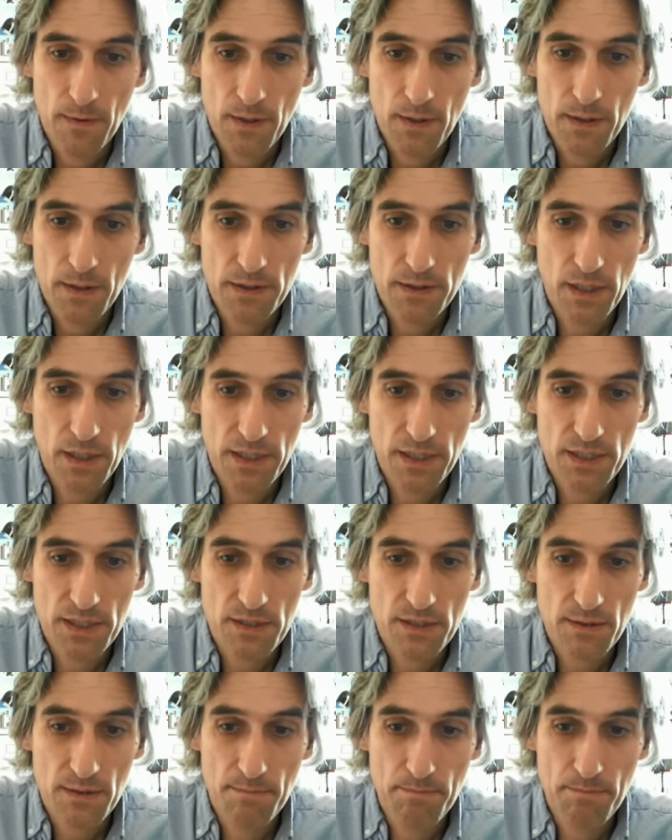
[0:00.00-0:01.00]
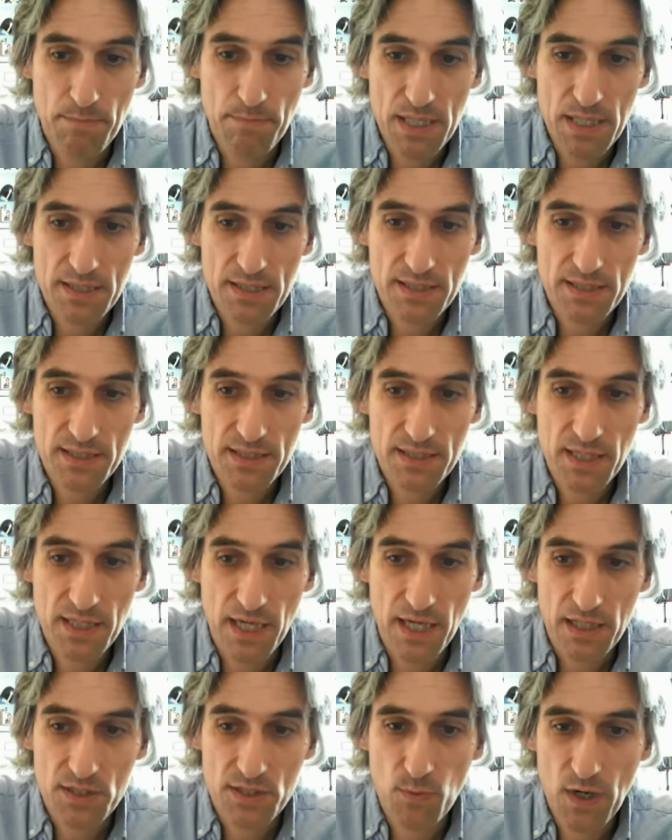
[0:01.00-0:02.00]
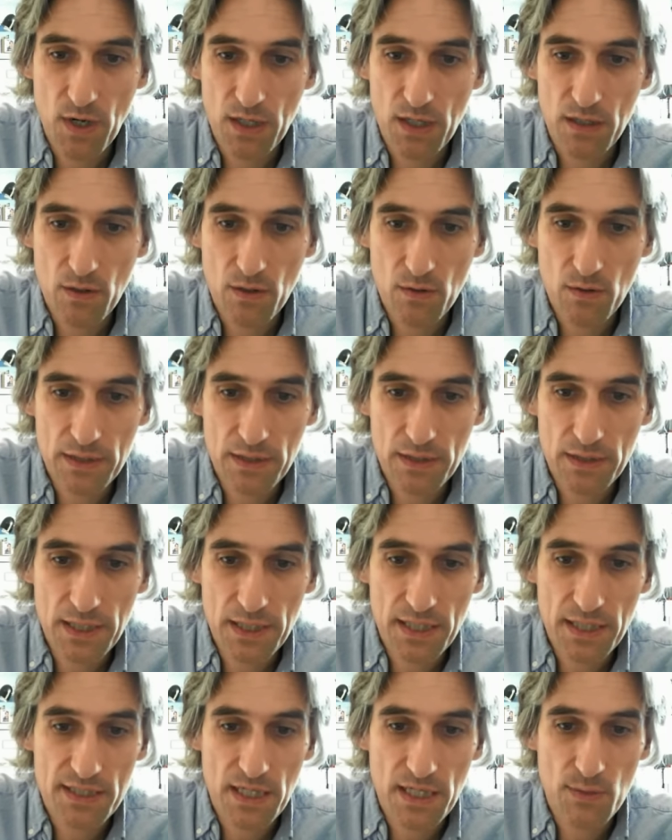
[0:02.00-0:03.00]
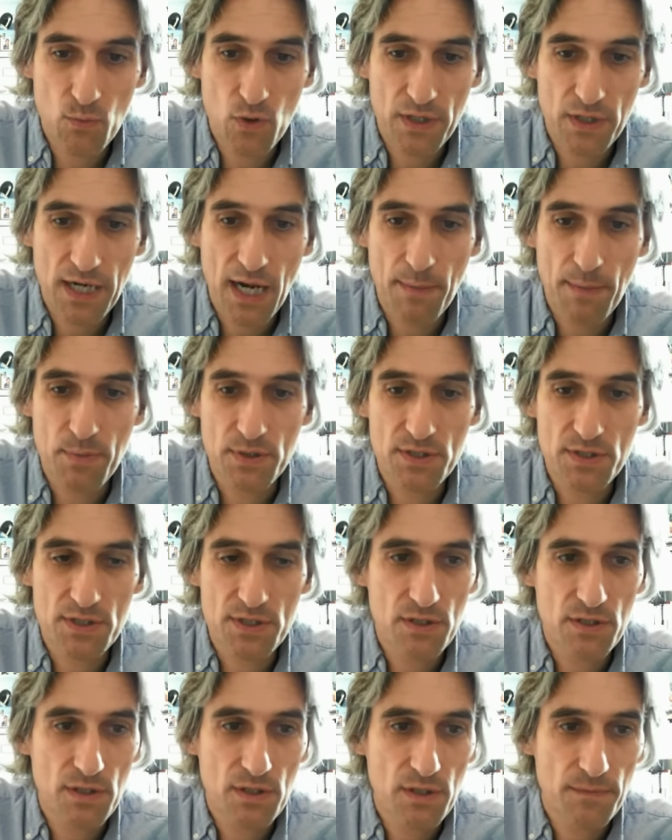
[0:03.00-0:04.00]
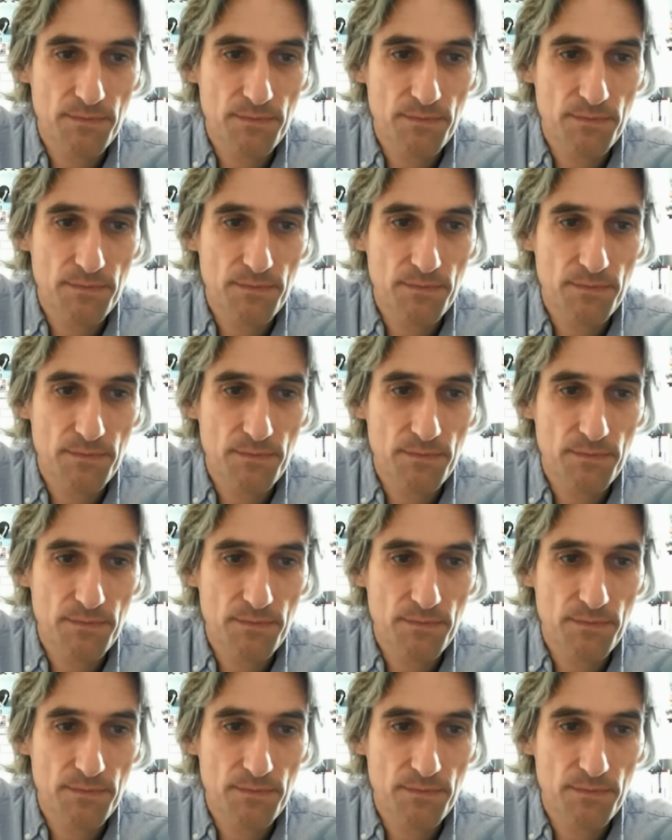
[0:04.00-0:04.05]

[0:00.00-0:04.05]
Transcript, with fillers: Knight b6. Well, let's see what happens.